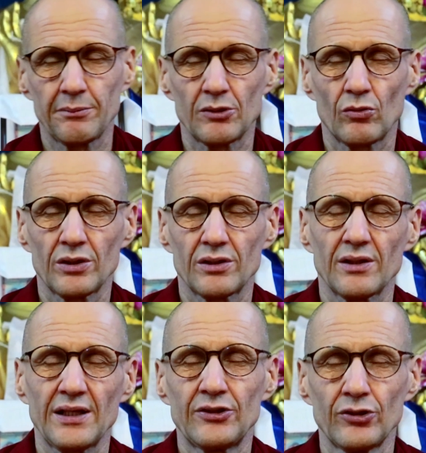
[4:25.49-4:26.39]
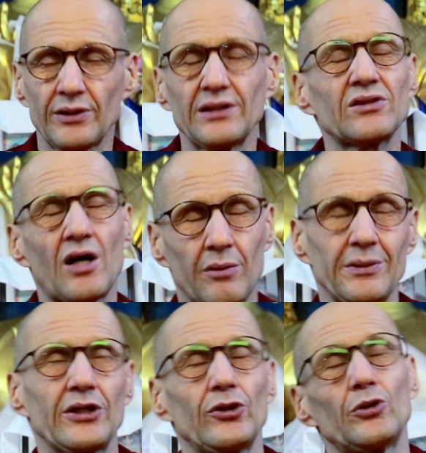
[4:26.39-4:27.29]
but what they're doing is
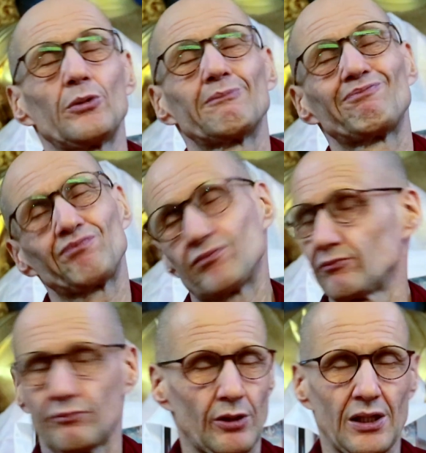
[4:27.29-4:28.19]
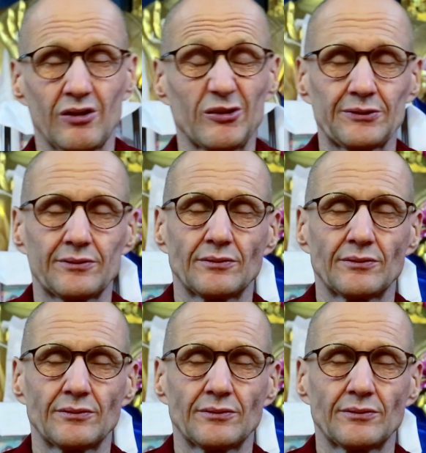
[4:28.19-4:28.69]
harming you. Wow.